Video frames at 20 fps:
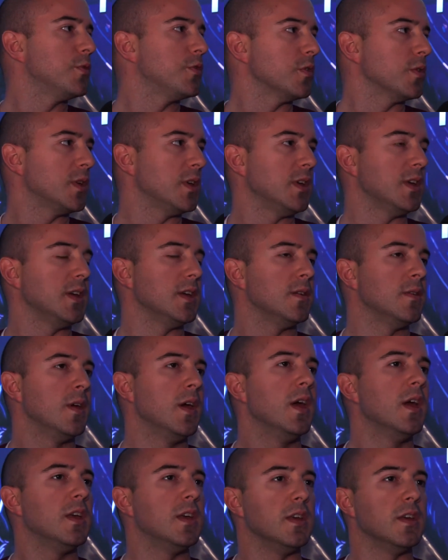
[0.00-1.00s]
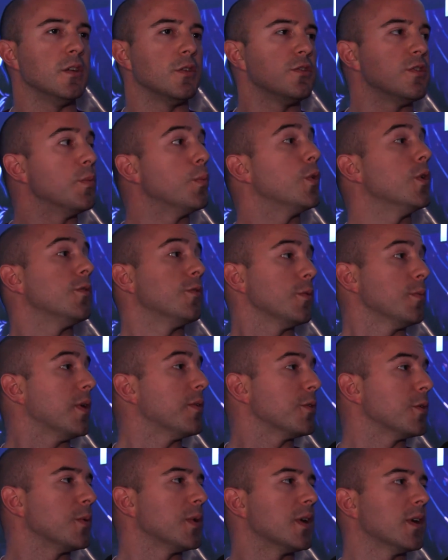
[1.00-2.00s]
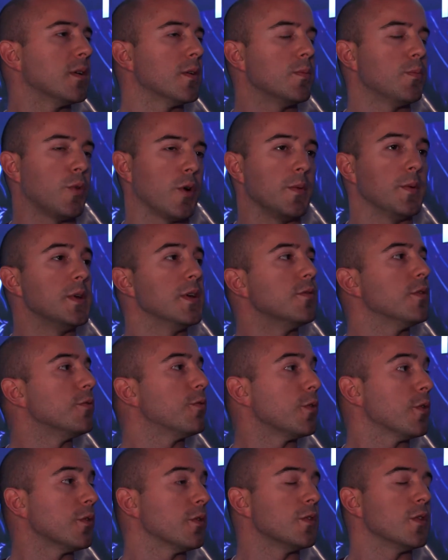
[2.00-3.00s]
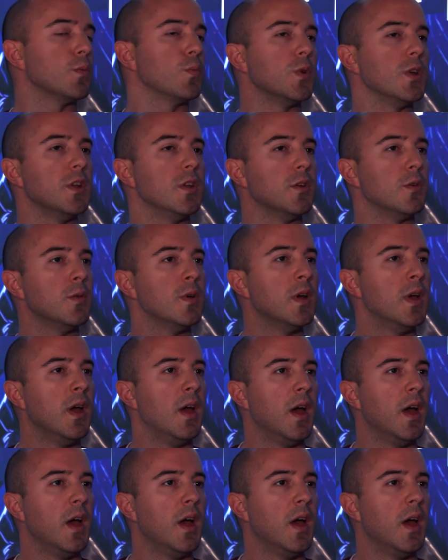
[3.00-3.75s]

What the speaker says: so he hears input from everywhere, probably even further than we do.